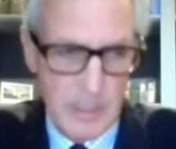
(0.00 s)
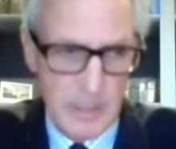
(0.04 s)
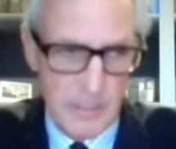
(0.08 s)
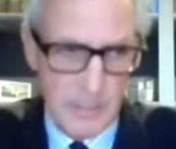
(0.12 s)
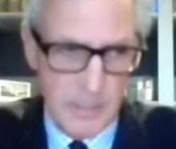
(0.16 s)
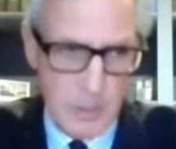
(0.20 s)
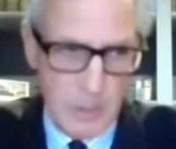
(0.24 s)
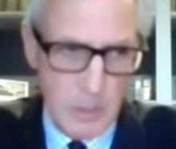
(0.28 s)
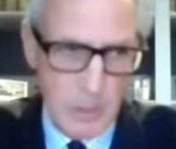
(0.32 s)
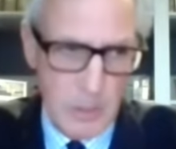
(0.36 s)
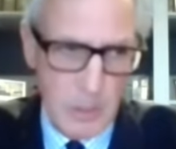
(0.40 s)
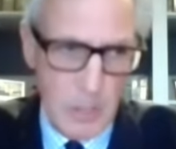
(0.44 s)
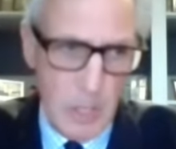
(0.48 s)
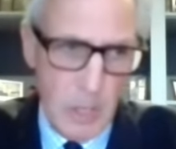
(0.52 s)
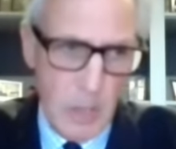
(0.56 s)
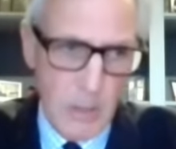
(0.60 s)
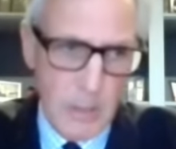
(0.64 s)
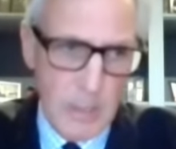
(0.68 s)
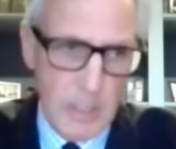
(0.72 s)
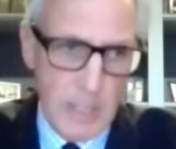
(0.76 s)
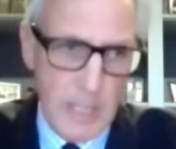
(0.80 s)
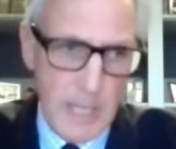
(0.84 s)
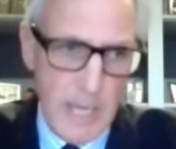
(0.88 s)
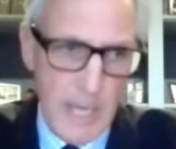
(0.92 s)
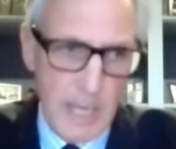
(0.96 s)
For too
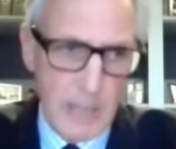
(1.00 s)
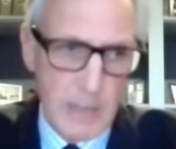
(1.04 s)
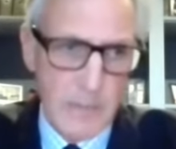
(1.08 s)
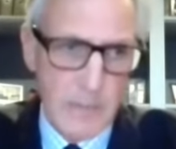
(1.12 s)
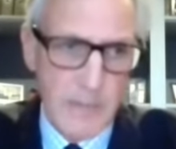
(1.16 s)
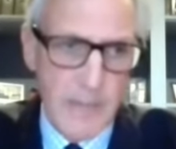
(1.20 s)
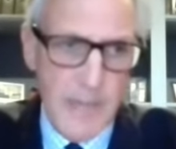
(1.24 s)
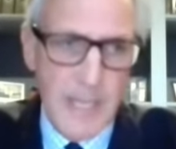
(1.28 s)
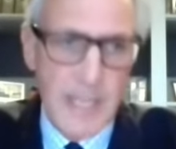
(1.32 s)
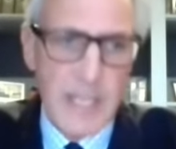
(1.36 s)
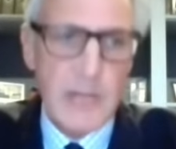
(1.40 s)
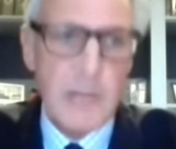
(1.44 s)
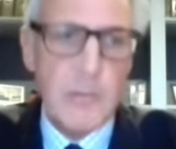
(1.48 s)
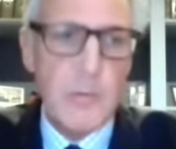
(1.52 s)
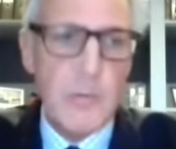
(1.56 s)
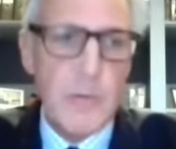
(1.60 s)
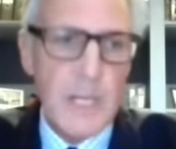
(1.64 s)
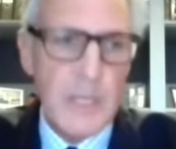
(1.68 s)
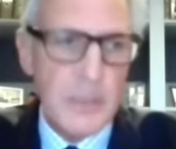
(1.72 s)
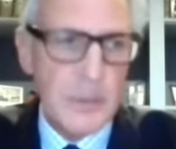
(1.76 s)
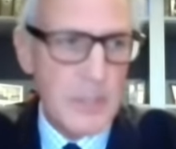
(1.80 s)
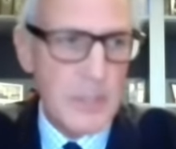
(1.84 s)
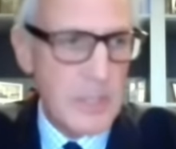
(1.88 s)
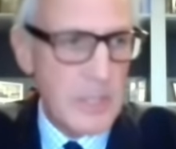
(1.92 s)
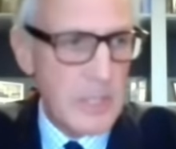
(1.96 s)
long, a lack of any
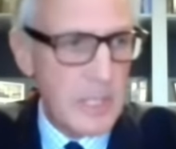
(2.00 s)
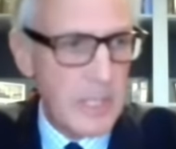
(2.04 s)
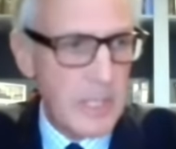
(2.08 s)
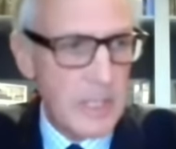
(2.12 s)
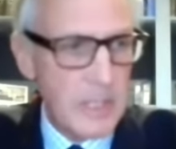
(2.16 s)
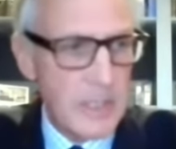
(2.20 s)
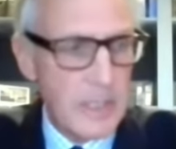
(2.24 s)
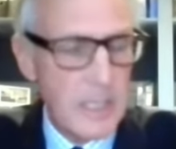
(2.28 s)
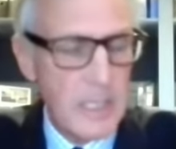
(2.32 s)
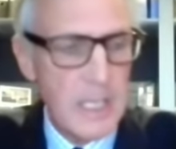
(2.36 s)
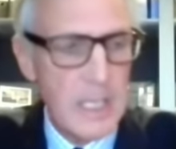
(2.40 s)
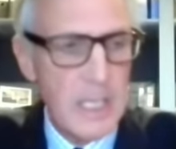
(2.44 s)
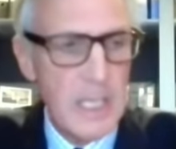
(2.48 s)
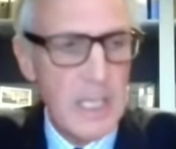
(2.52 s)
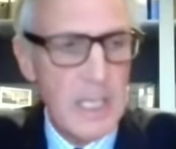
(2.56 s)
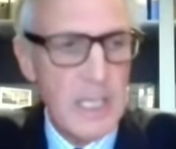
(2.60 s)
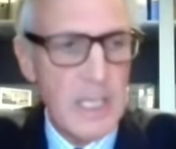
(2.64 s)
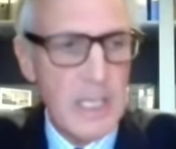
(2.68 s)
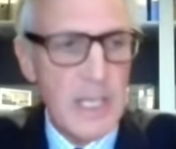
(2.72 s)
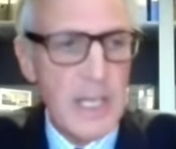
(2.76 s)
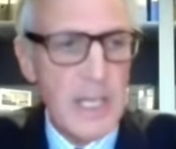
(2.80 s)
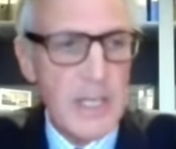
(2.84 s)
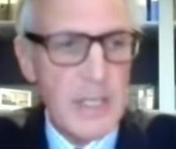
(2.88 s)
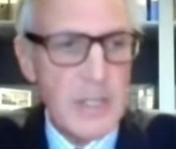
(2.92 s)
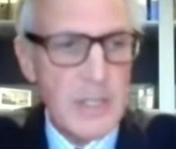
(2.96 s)
real deterrent
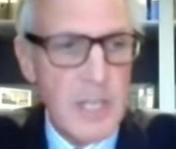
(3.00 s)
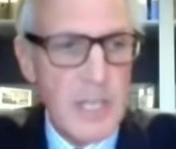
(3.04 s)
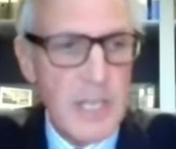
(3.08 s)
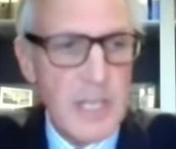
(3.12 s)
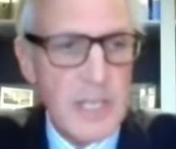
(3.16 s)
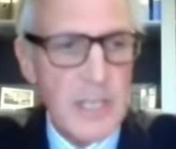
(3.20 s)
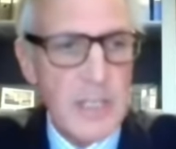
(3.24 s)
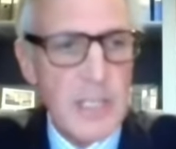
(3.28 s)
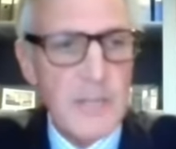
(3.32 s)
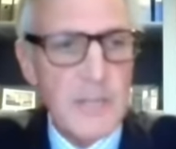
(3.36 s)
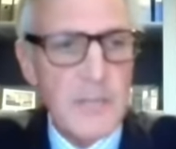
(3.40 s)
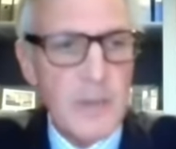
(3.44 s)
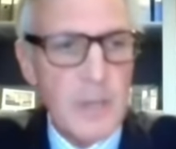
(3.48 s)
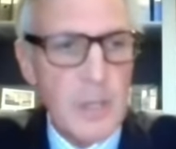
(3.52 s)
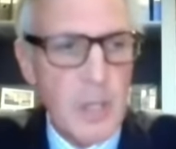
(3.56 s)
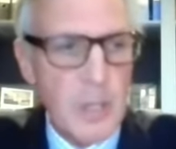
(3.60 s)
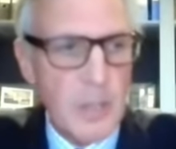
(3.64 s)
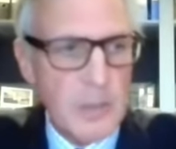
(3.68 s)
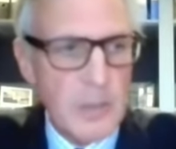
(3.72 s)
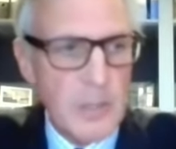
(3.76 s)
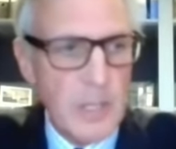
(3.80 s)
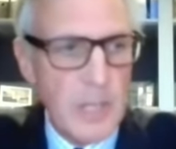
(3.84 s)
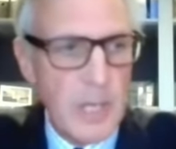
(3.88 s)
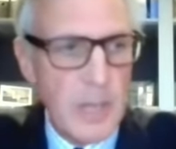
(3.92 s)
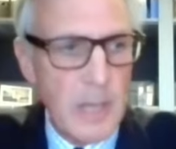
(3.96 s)
has seen this
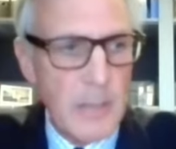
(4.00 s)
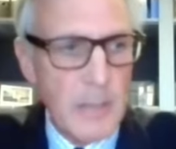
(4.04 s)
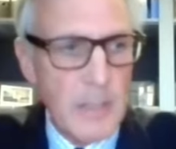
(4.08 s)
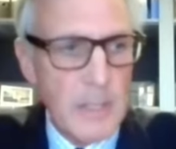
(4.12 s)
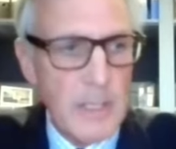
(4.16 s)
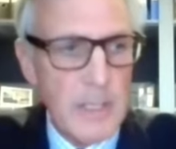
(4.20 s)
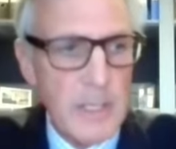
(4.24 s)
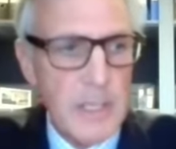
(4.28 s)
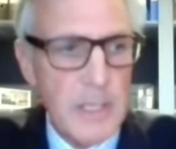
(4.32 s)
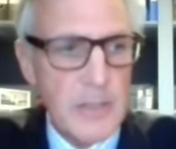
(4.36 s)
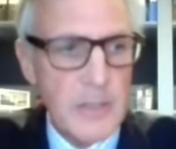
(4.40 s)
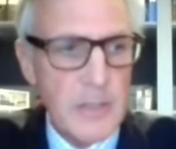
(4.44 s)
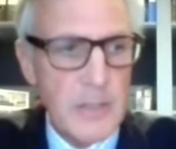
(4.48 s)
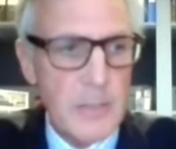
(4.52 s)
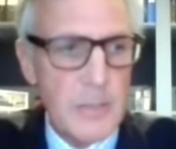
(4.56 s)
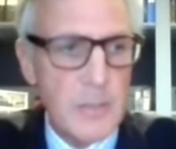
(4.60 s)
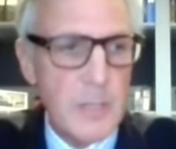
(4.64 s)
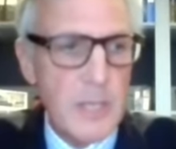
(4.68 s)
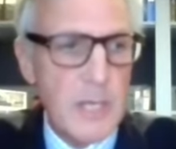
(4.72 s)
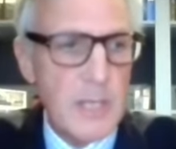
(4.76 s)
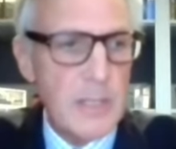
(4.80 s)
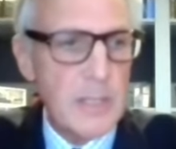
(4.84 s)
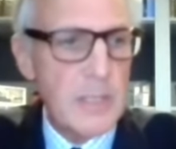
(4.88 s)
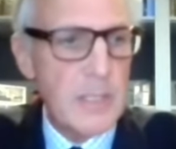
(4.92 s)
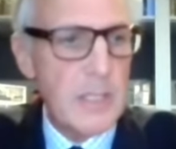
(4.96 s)
forgotten army
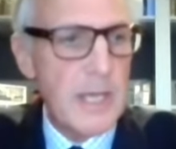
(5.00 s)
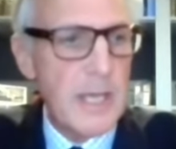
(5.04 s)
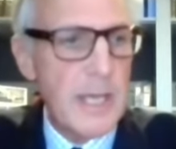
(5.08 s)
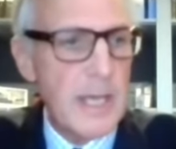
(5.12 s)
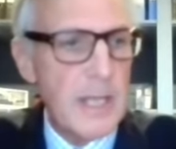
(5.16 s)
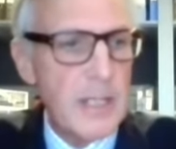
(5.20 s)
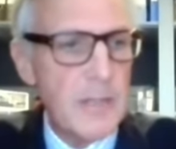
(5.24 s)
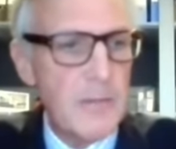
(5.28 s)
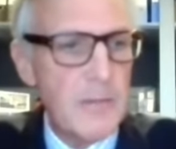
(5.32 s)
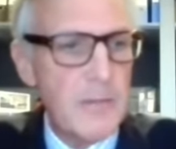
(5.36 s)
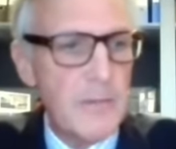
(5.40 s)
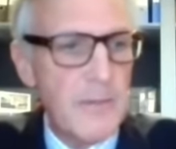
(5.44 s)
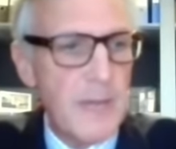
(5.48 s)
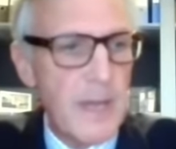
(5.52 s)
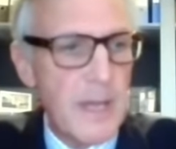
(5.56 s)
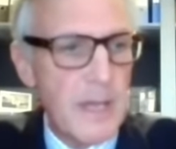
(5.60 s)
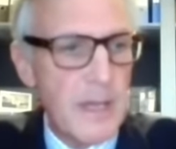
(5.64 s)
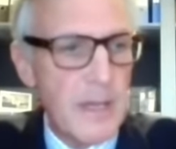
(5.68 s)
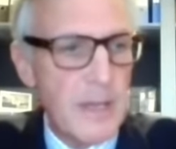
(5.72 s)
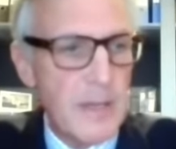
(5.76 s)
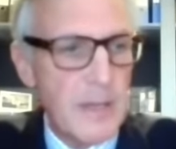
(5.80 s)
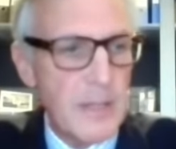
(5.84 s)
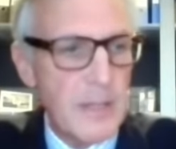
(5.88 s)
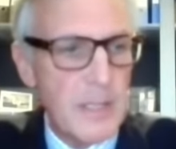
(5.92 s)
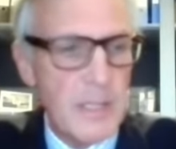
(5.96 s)
subjected to acts of
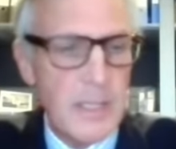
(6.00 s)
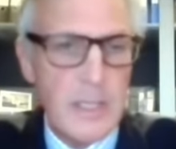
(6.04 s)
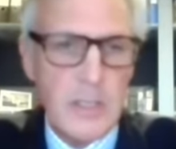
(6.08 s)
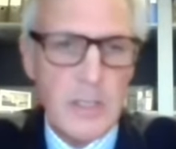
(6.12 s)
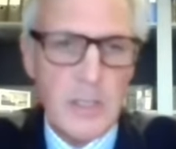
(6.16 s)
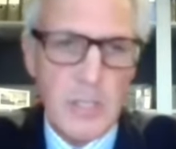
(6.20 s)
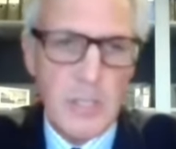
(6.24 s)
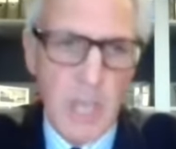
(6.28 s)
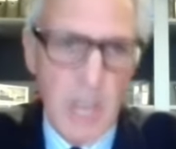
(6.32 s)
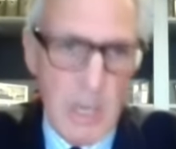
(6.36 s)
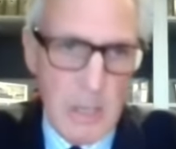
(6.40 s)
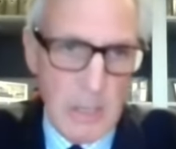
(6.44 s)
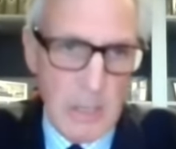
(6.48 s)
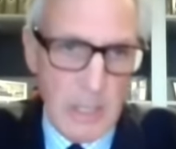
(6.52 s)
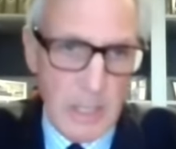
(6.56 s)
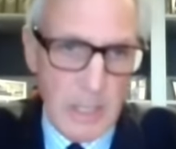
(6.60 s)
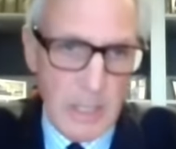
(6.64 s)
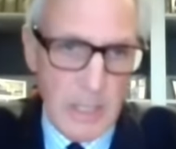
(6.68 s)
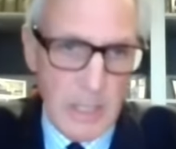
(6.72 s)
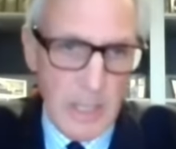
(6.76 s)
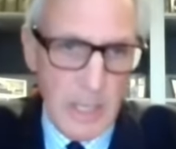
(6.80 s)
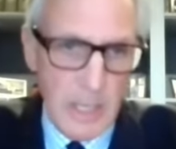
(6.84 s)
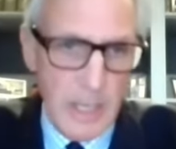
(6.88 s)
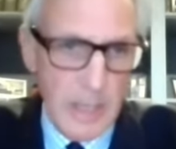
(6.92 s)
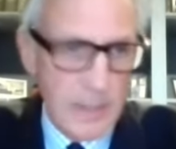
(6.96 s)
violence that are
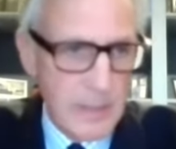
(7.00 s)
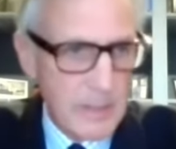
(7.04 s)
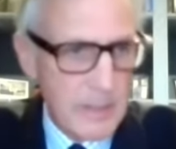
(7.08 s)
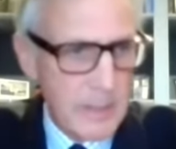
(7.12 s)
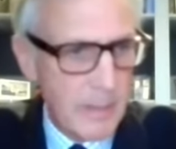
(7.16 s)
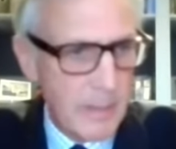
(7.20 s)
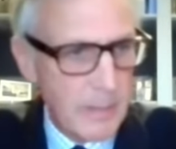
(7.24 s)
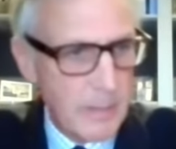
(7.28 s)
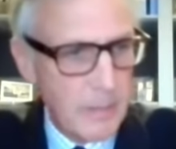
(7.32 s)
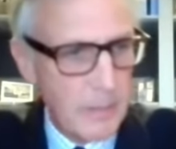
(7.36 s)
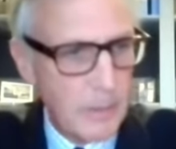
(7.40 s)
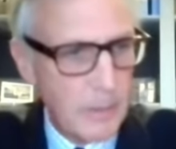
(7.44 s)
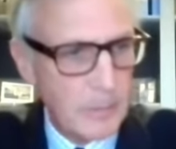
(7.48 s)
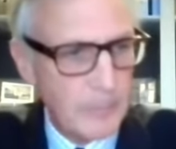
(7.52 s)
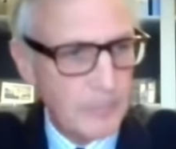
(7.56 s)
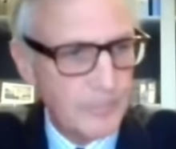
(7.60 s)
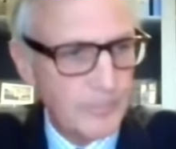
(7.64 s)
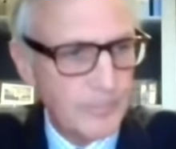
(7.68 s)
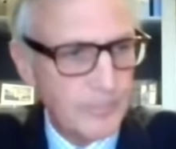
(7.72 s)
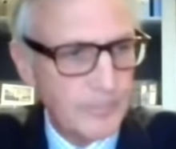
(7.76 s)
totally unacceptable.